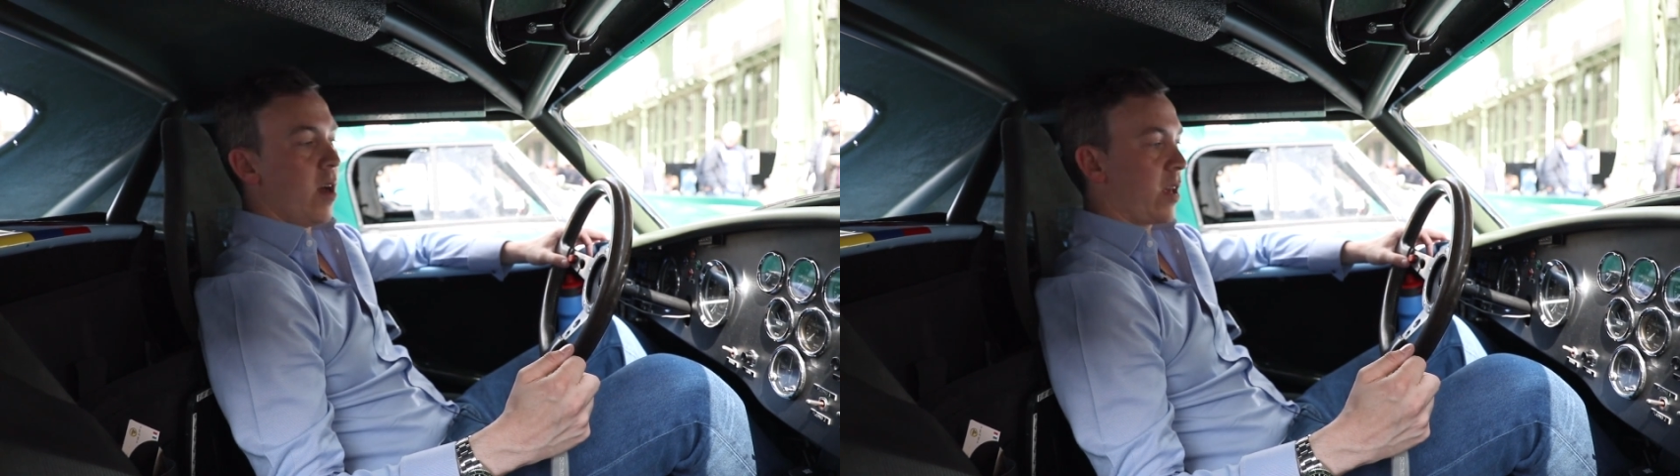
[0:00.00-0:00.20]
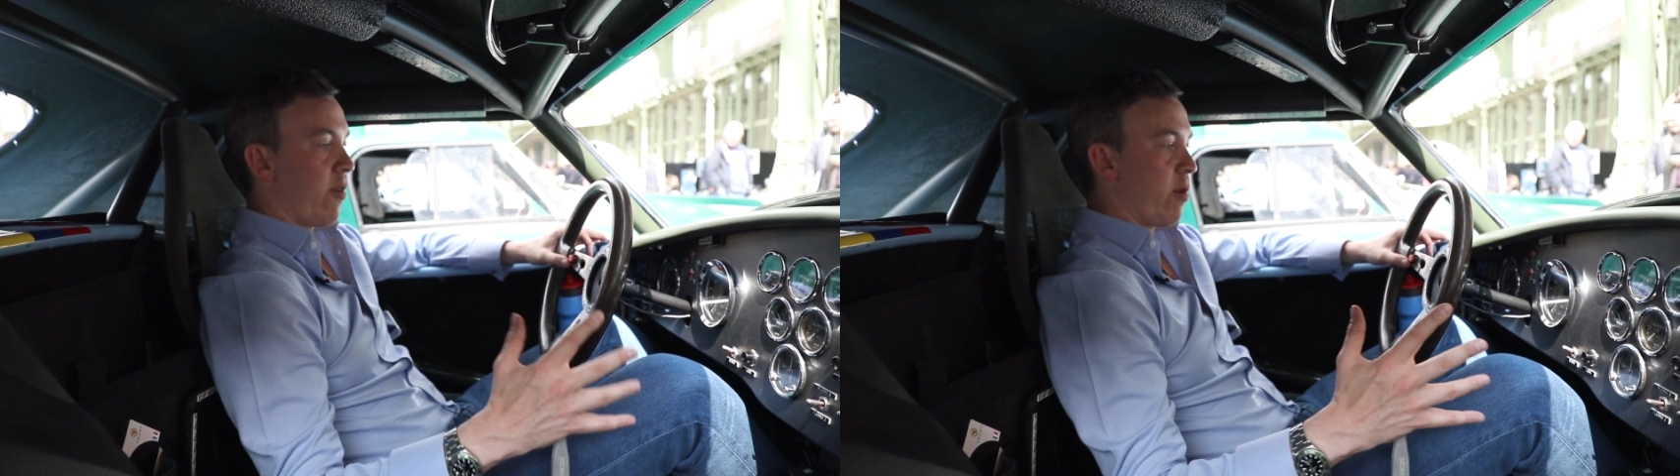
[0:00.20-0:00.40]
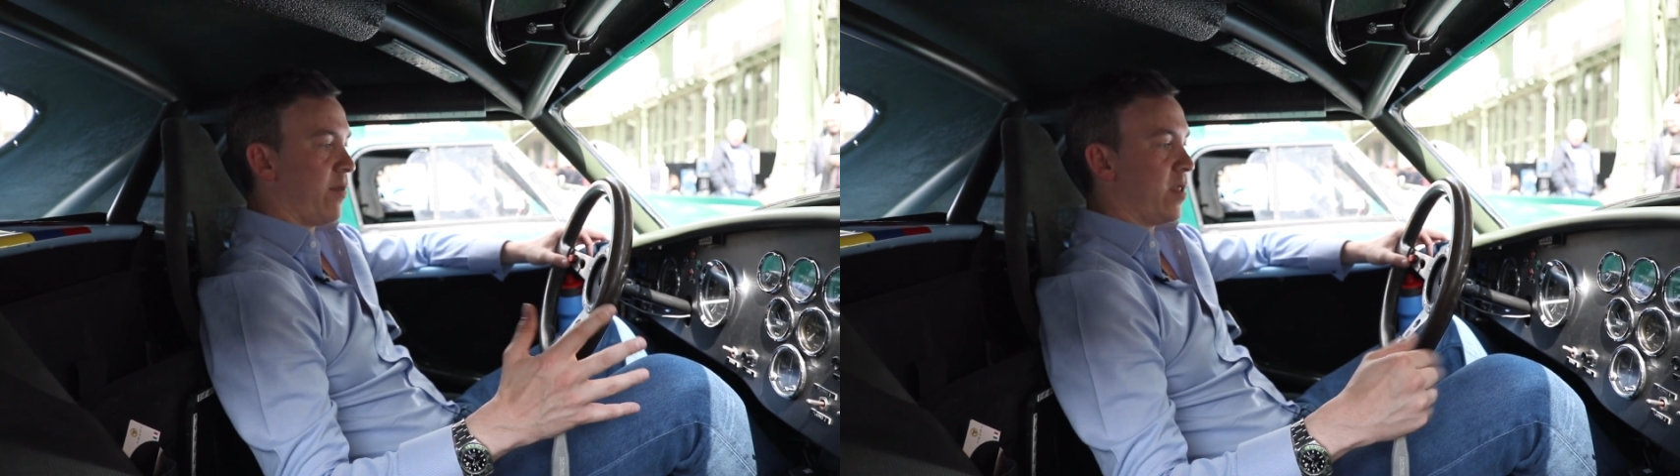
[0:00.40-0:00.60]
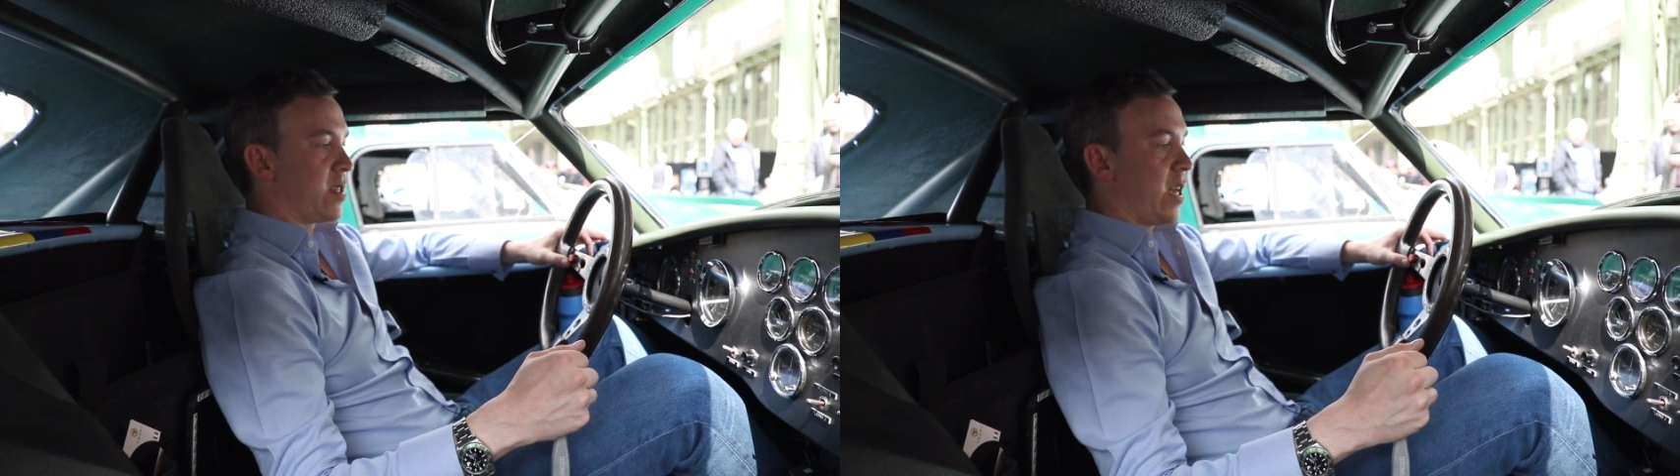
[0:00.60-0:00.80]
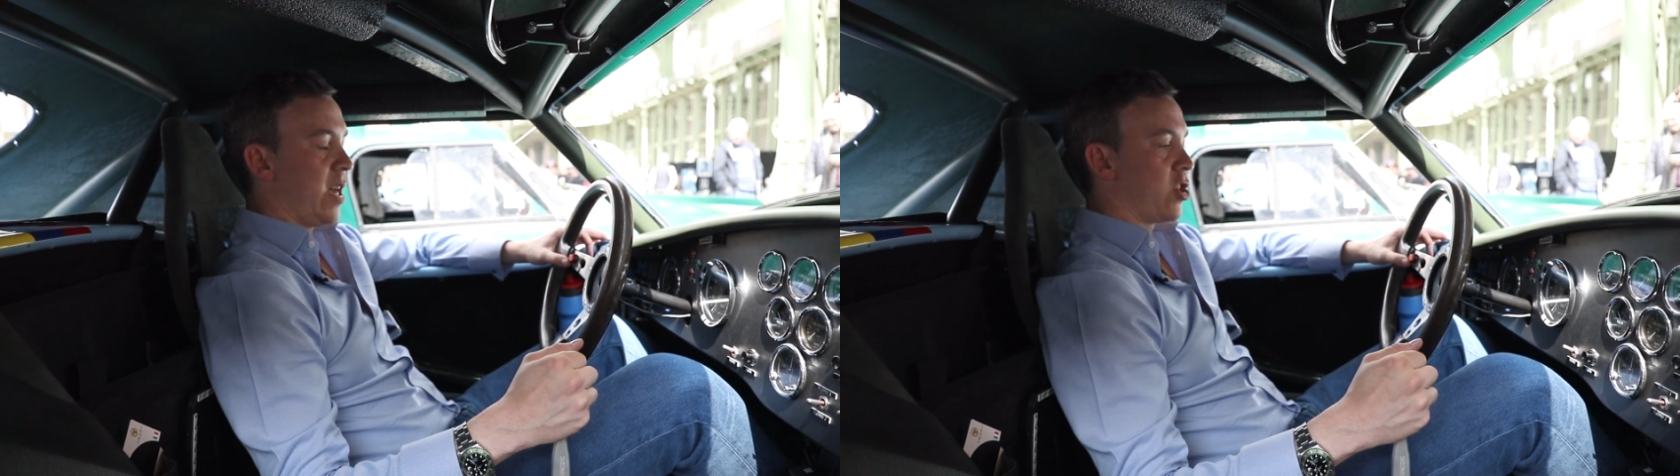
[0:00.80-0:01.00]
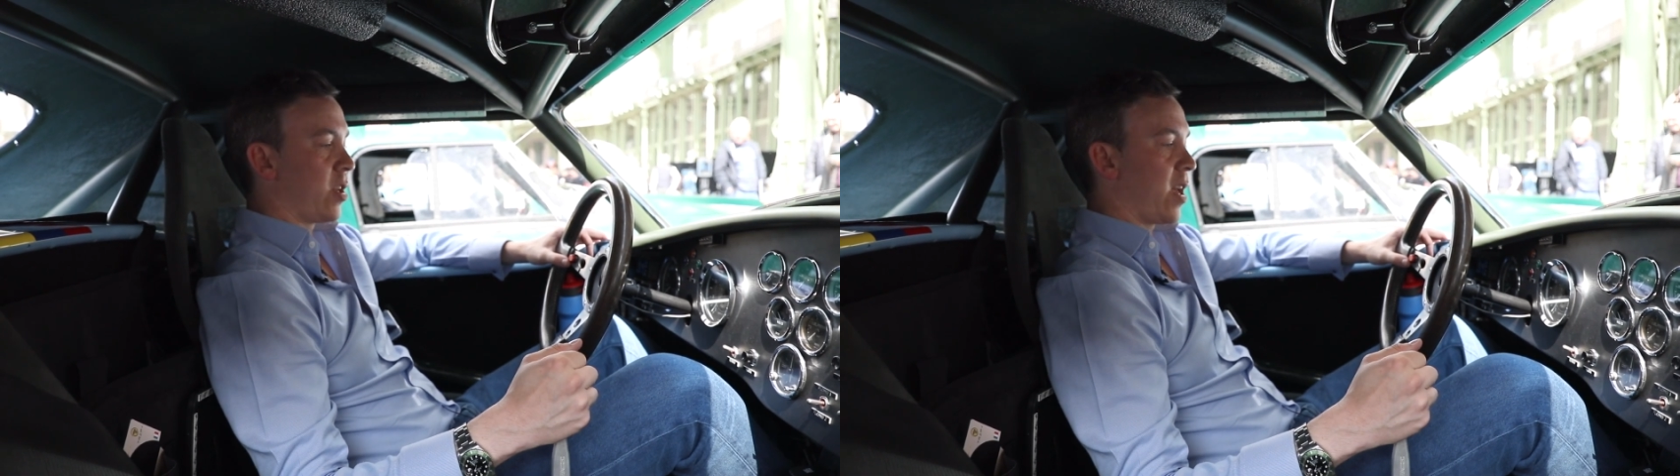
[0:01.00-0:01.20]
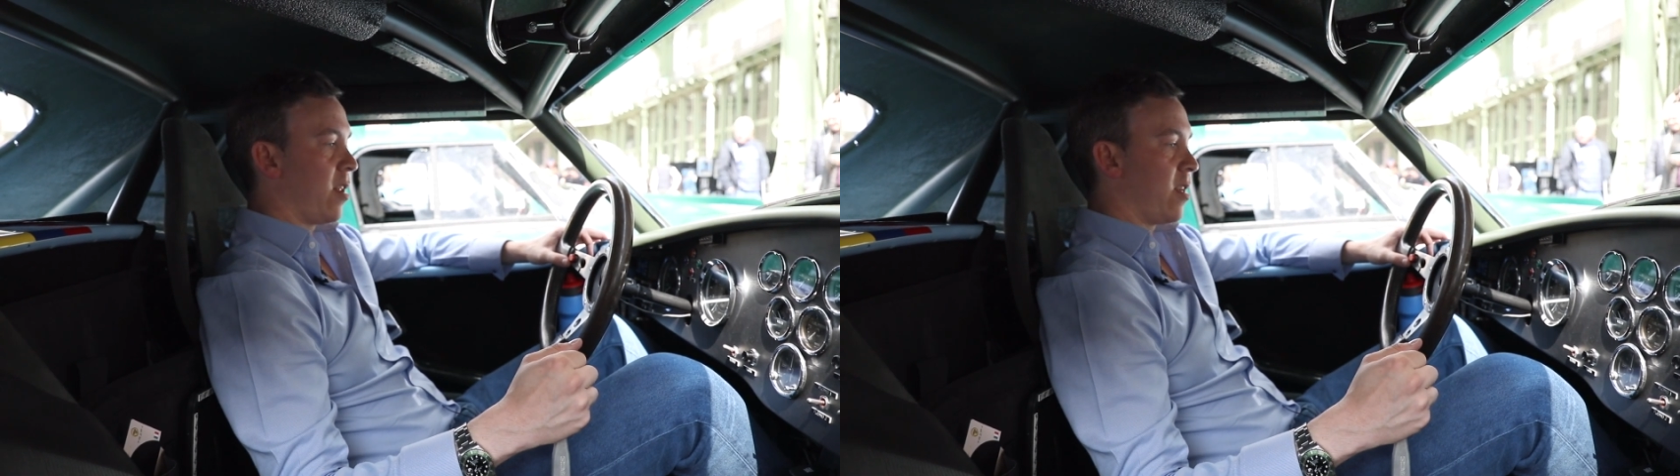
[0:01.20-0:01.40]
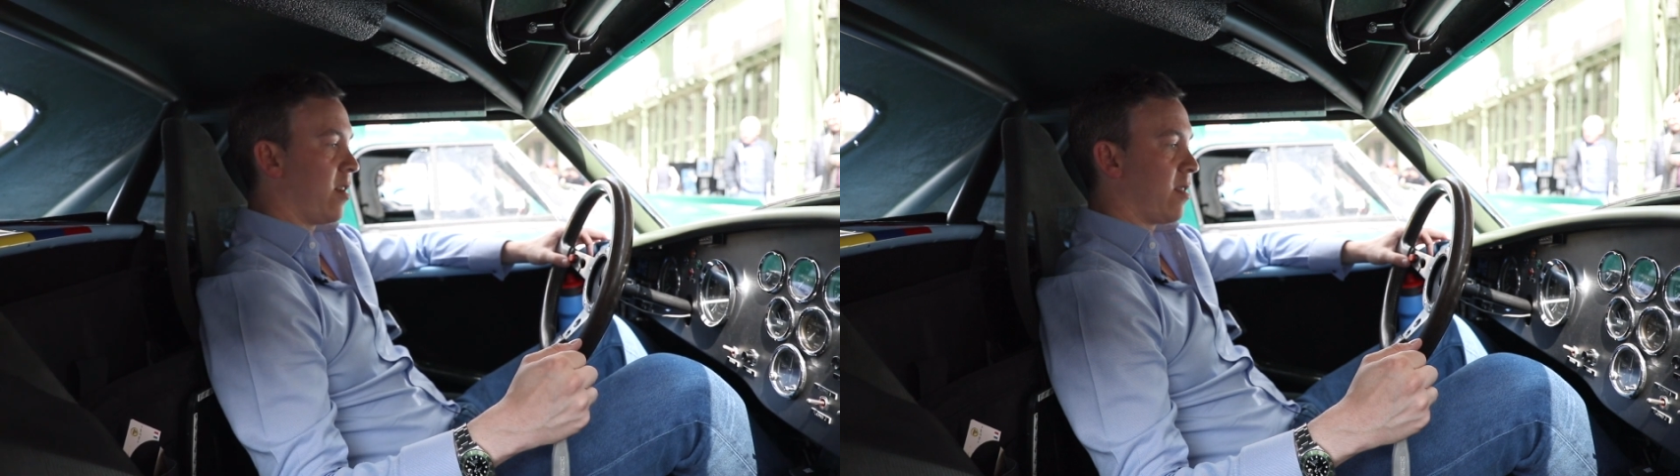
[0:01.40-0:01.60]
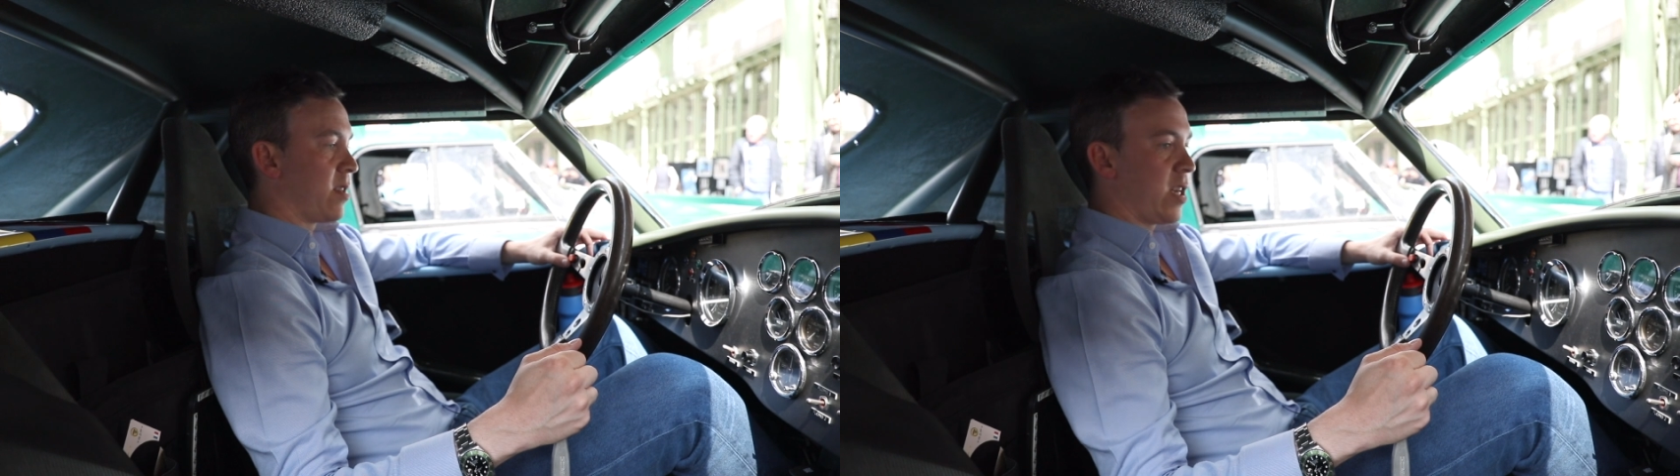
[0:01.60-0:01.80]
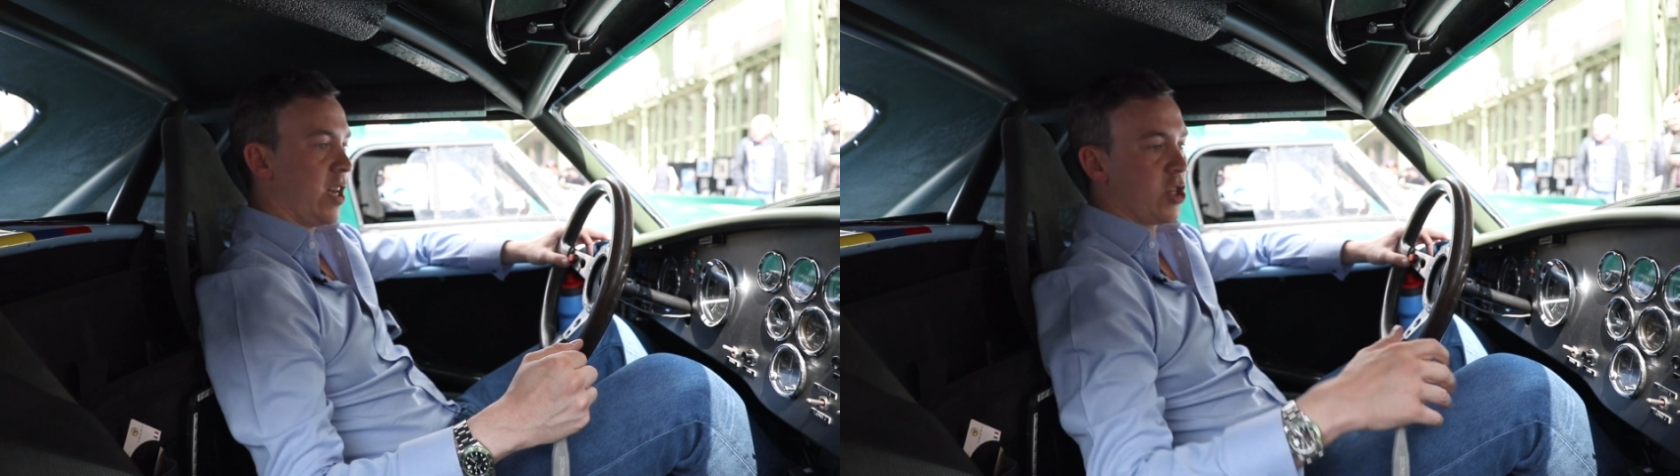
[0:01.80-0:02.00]
get ready for the stage, and again at the end of the
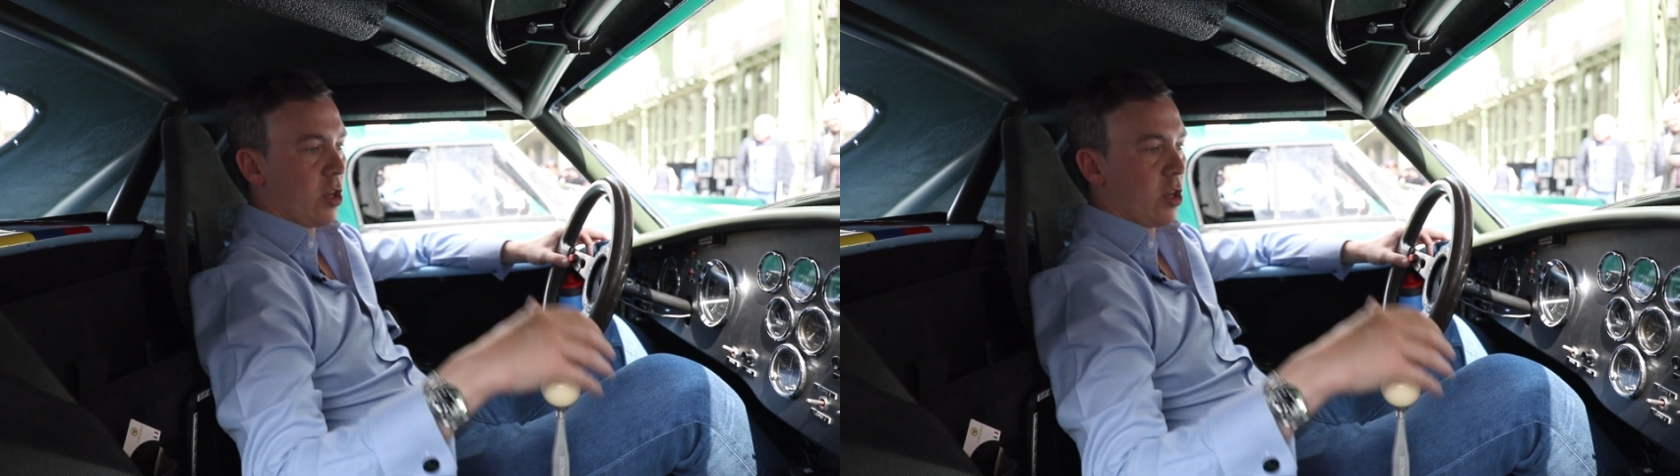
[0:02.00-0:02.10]
stage,